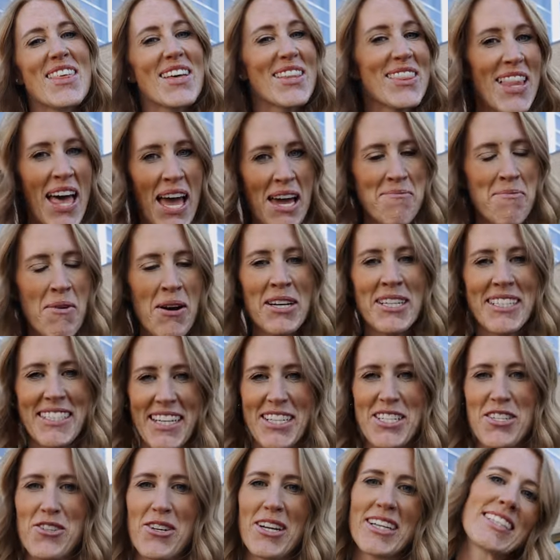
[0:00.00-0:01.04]
The Landmark
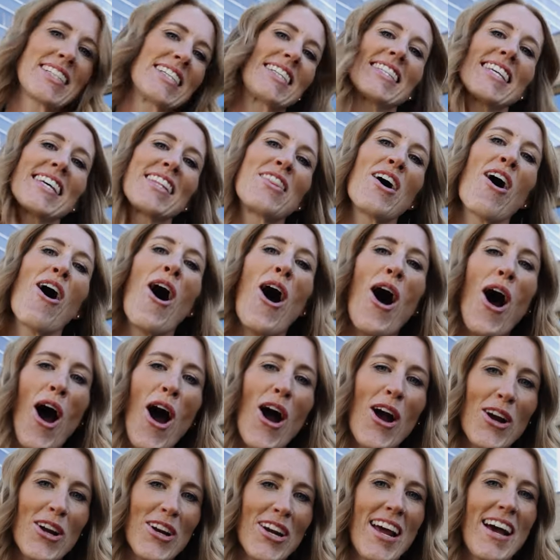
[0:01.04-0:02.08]
District is in the
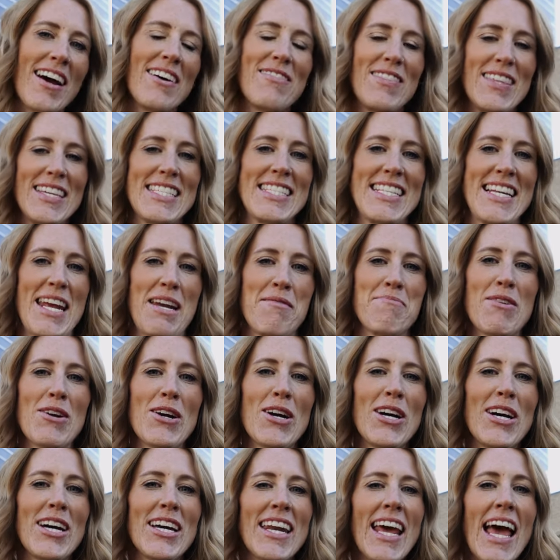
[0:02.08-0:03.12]
heart of this
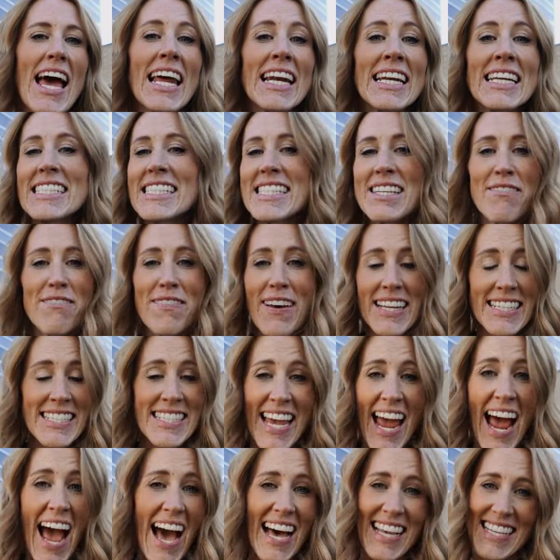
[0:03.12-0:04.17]
neighborhood and is a
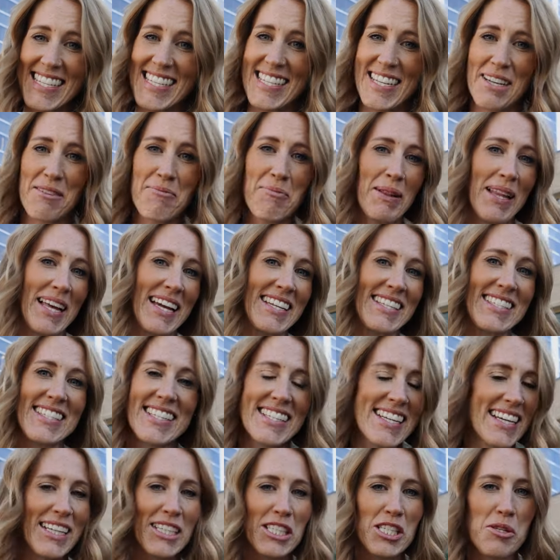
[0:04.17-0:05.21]
fantastic place
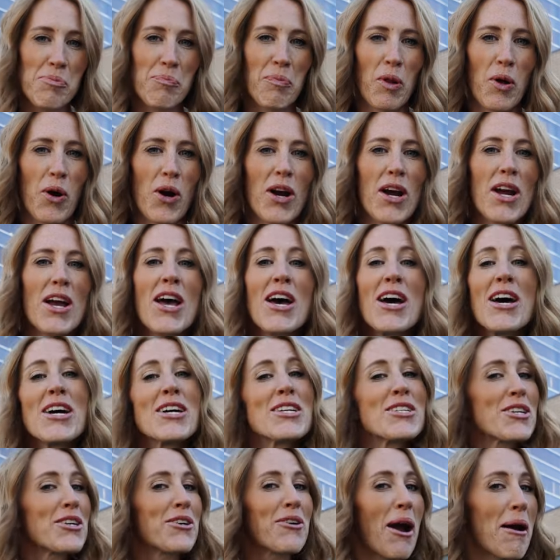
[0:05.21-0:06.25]
to explore,
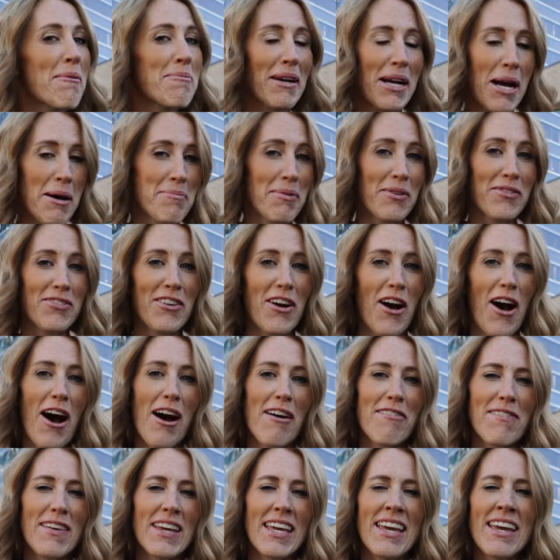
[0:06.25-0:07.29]
to grab a cup of
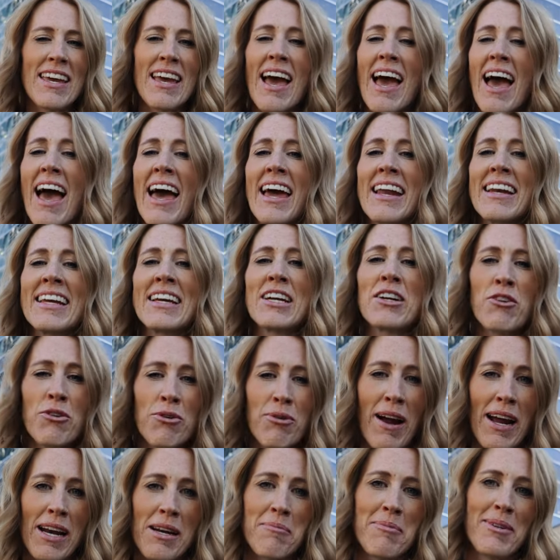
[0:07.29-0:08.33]
coffee and
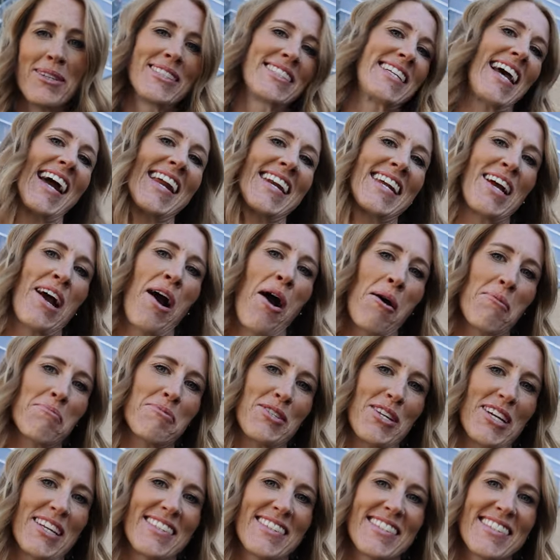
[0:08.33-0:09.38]
incredible dining
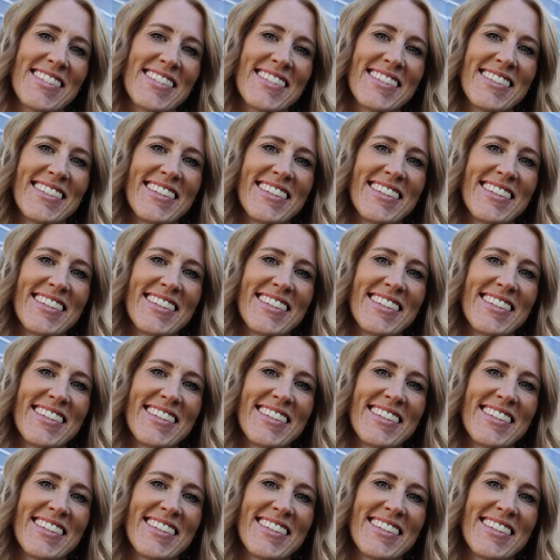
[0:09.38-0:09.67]
options.